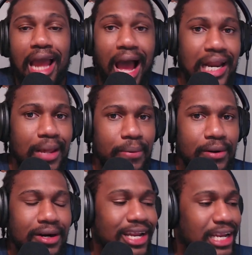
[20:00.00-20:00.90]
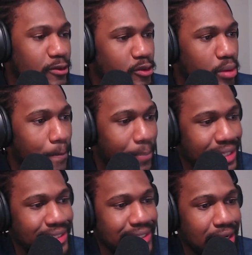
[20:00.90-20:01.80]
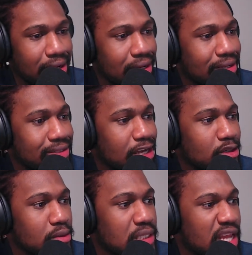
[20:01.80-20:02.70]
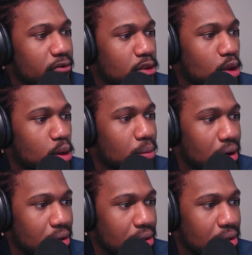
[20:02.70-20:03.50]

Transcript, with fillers: Alimpo, Paul, here's the best thing that you never thought about.